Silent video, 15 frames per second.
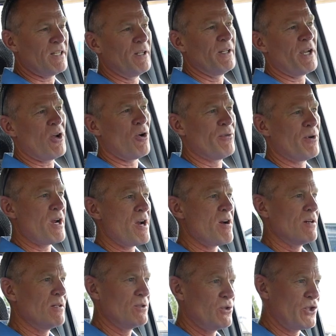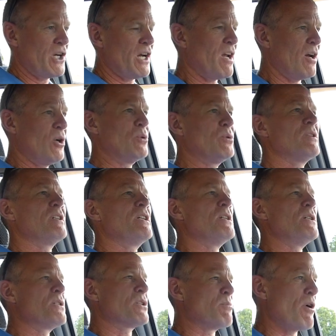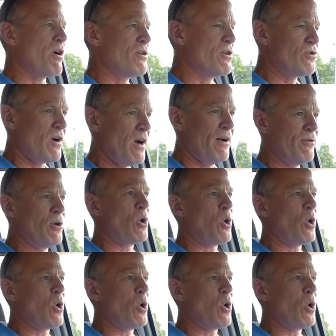the link over here, check out the Smarter Driver